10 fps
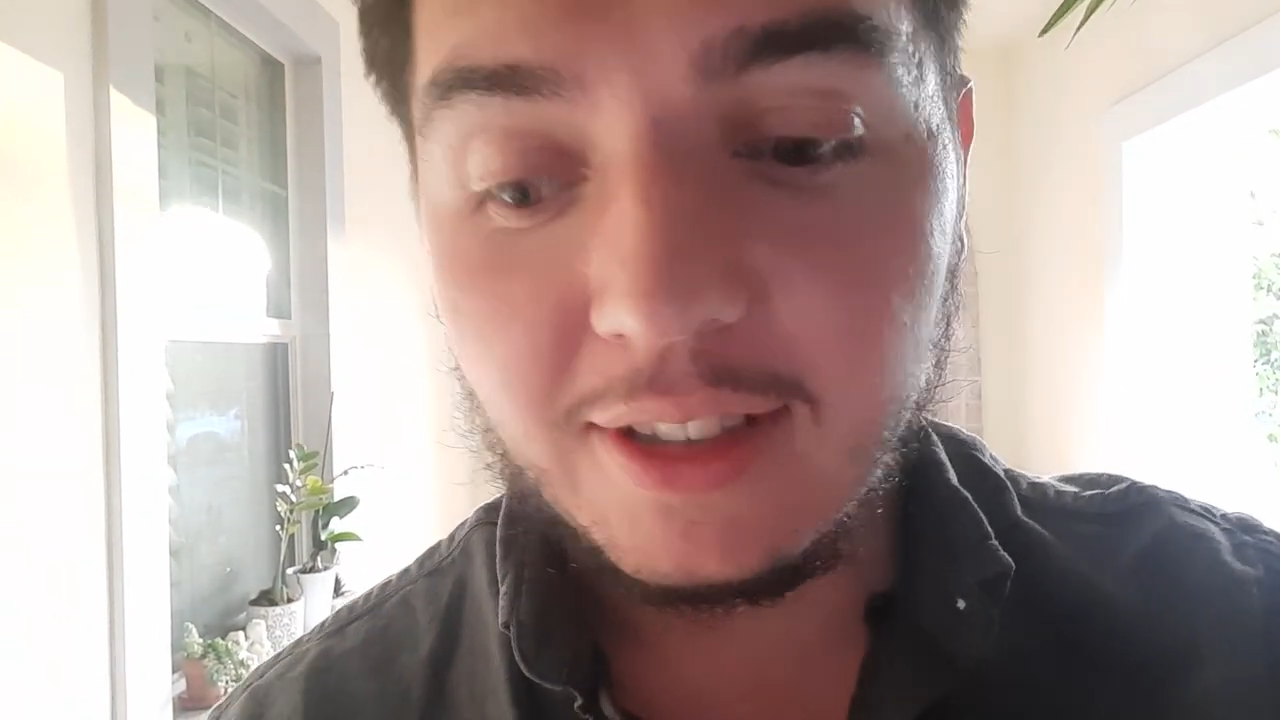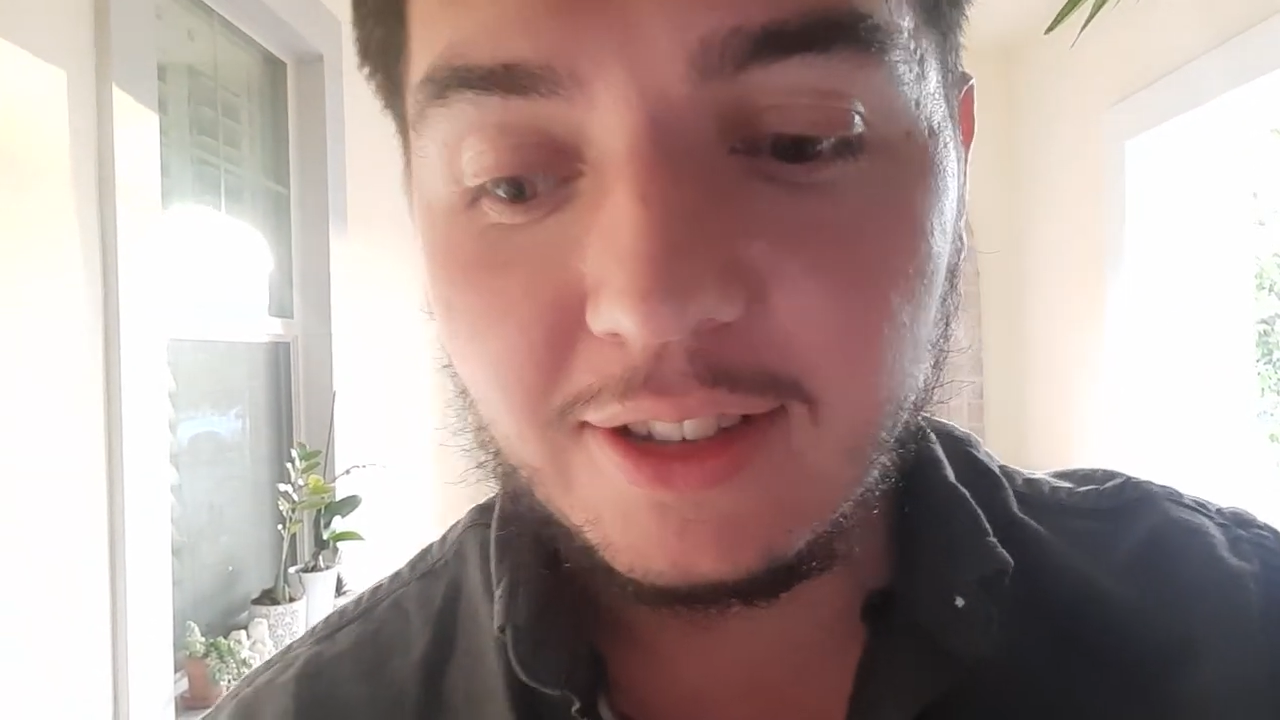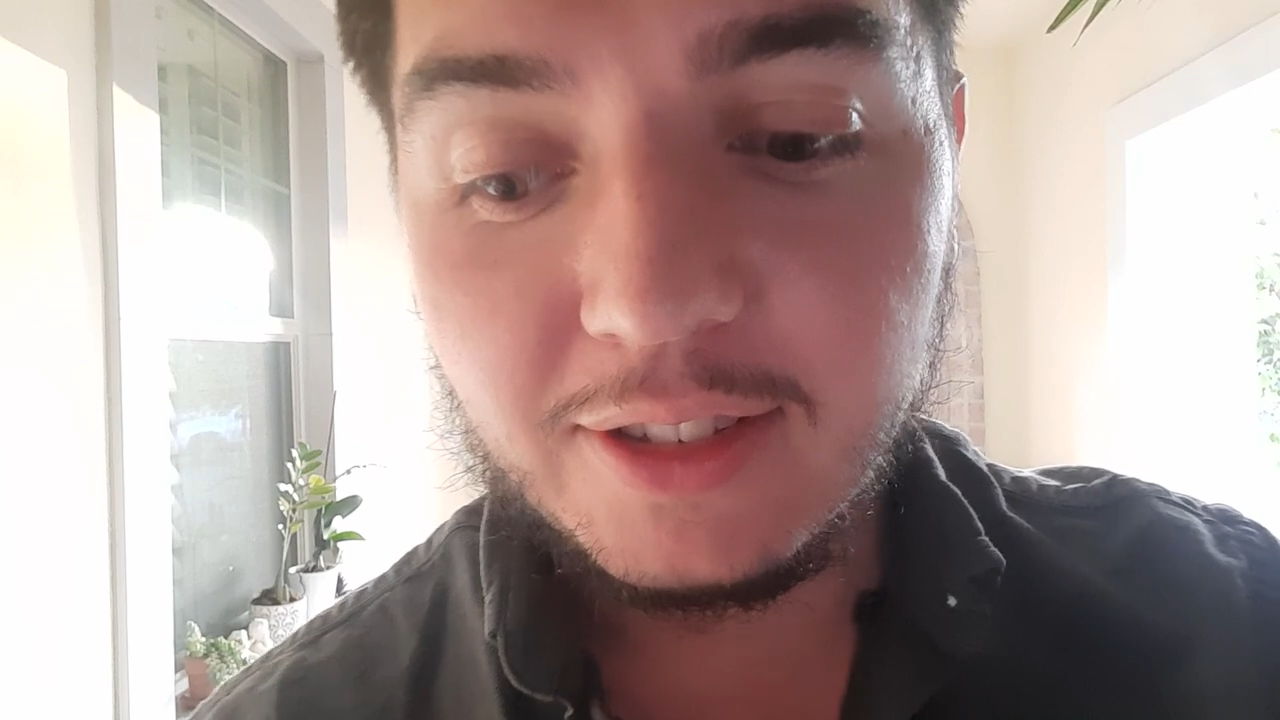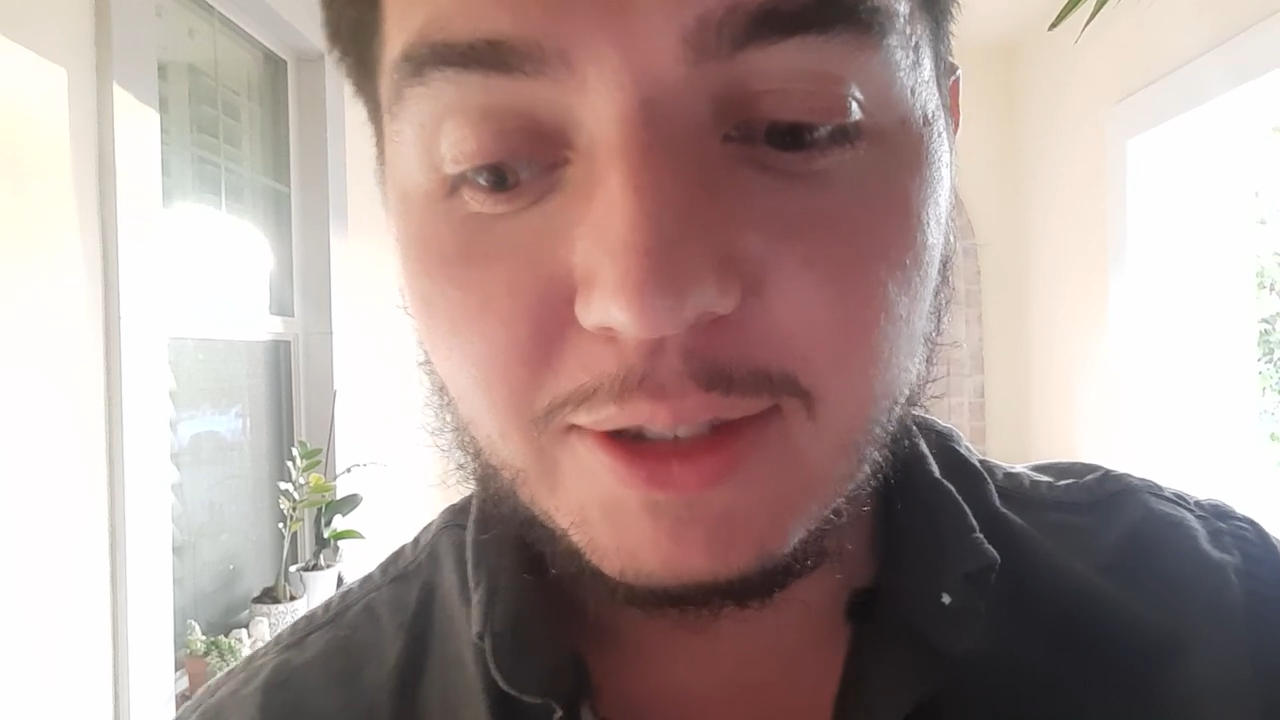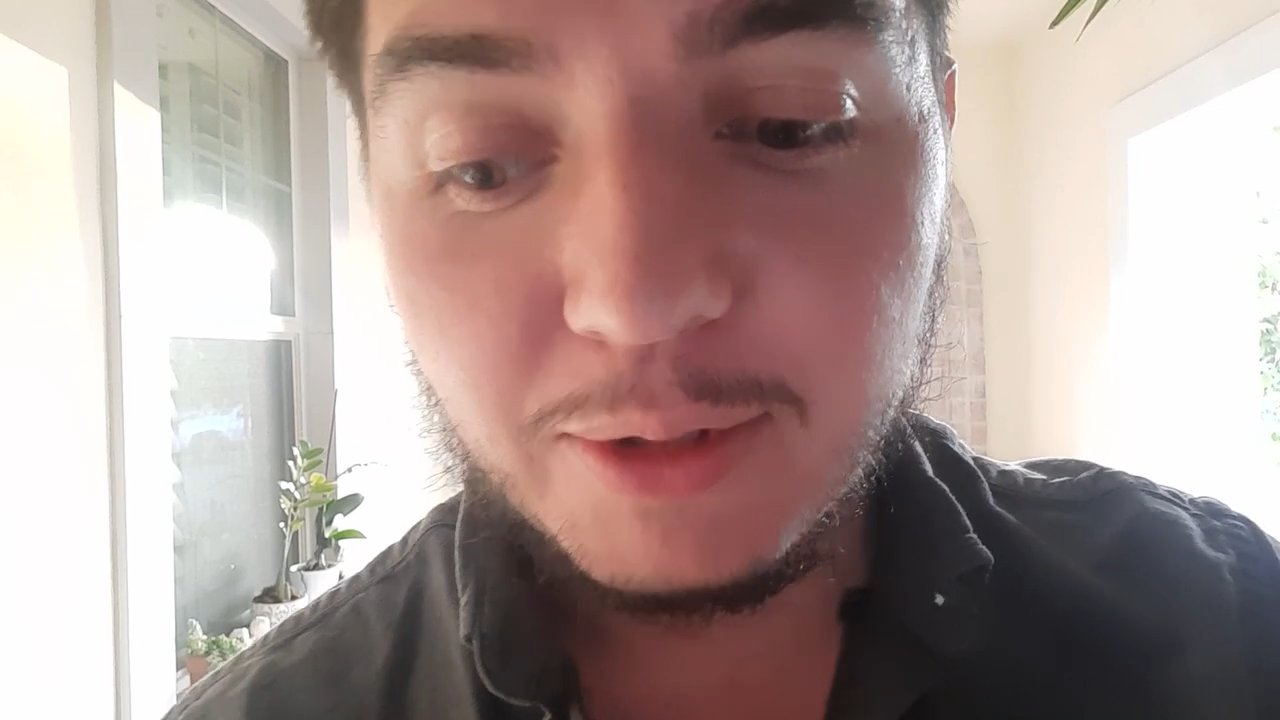on
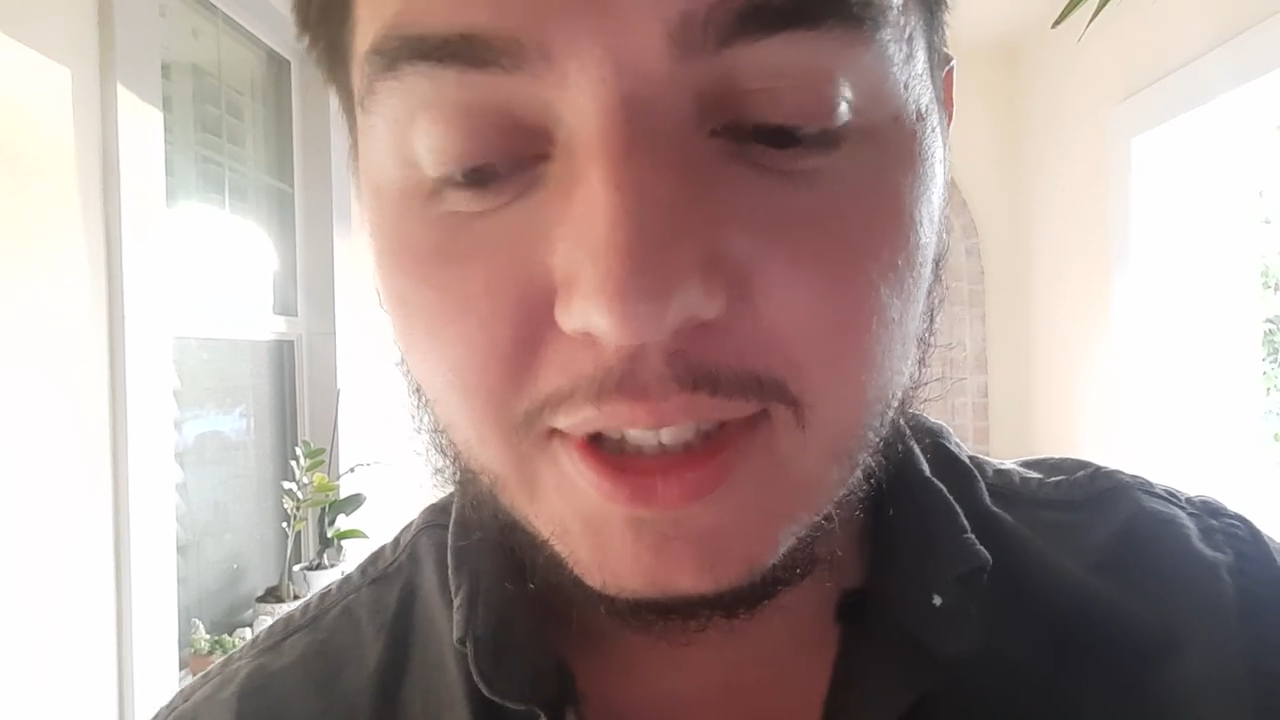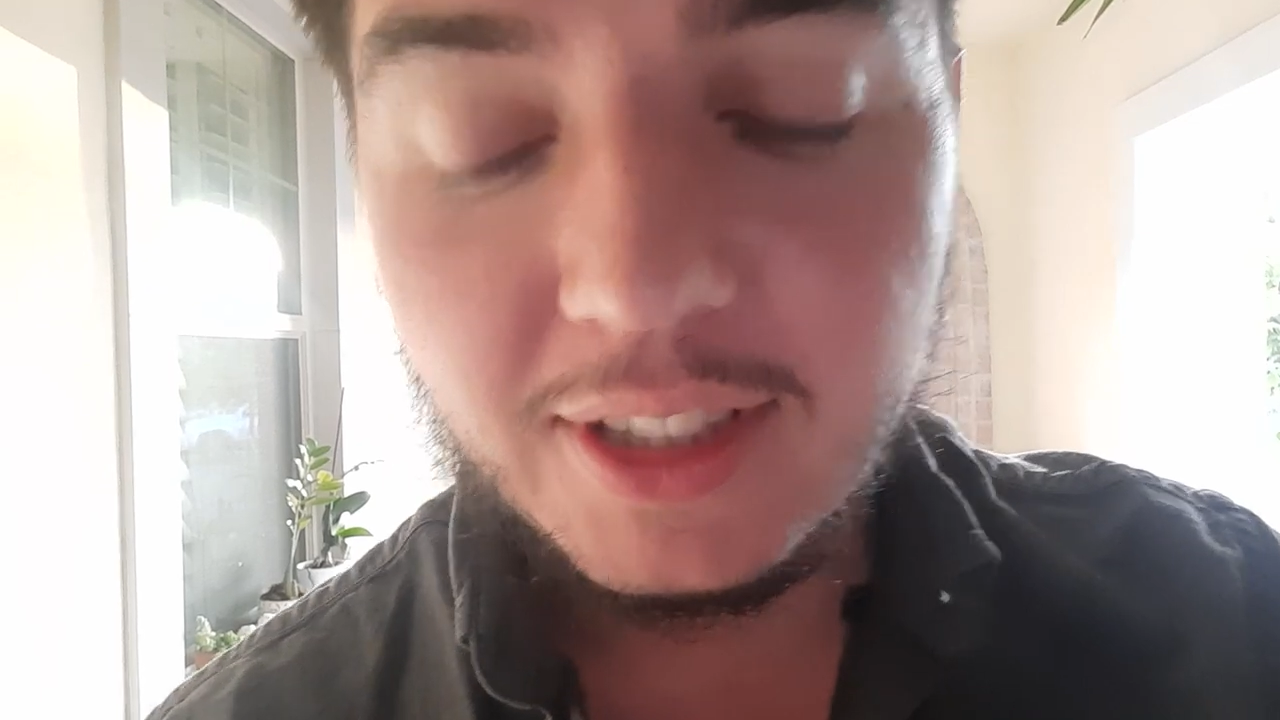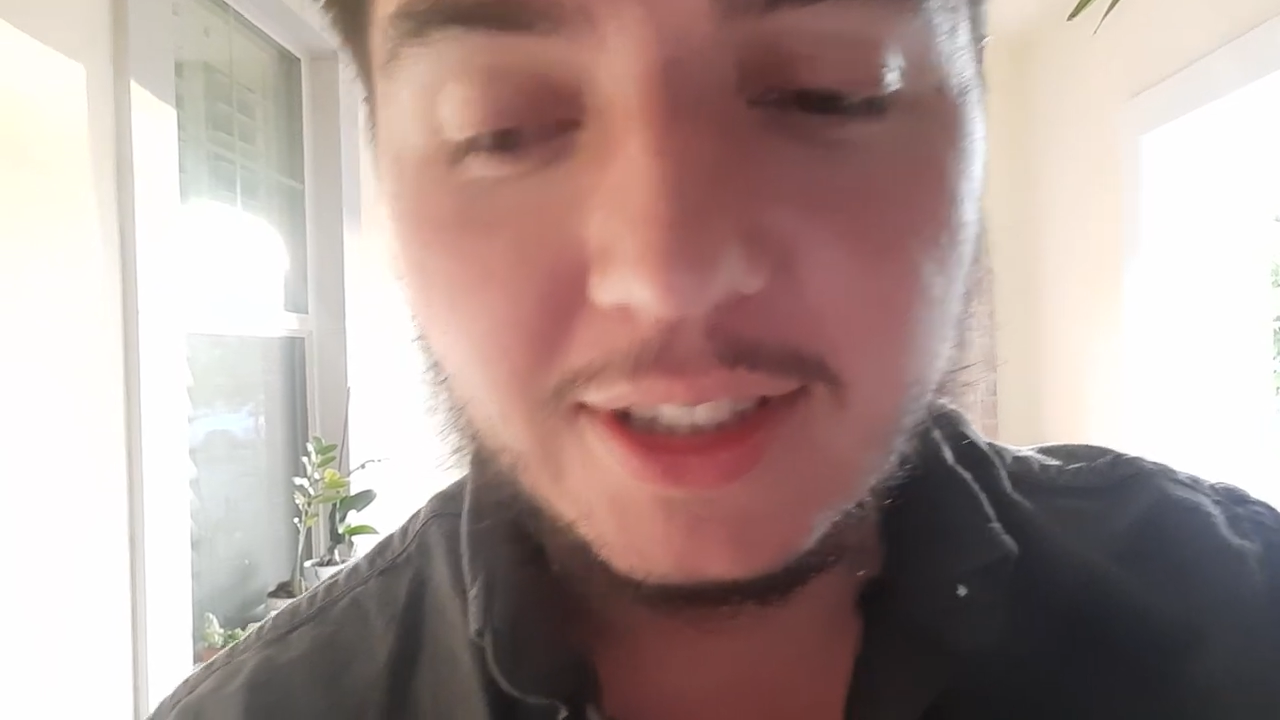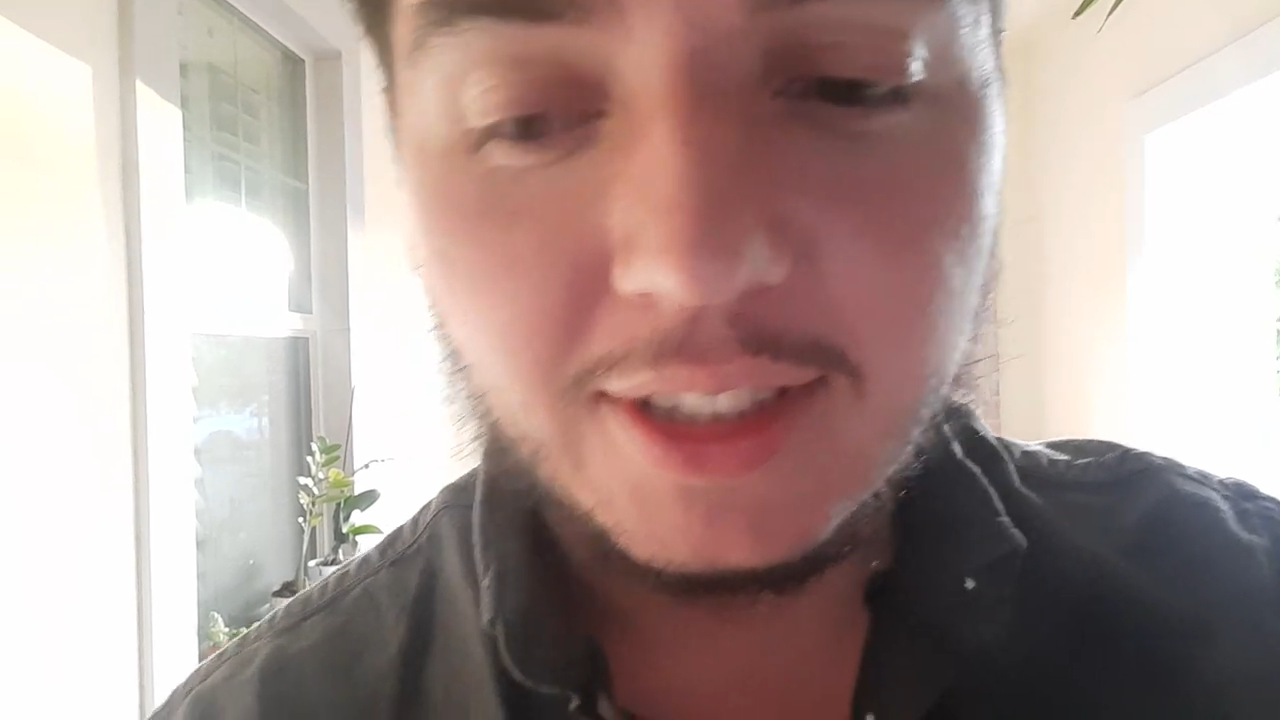the other one.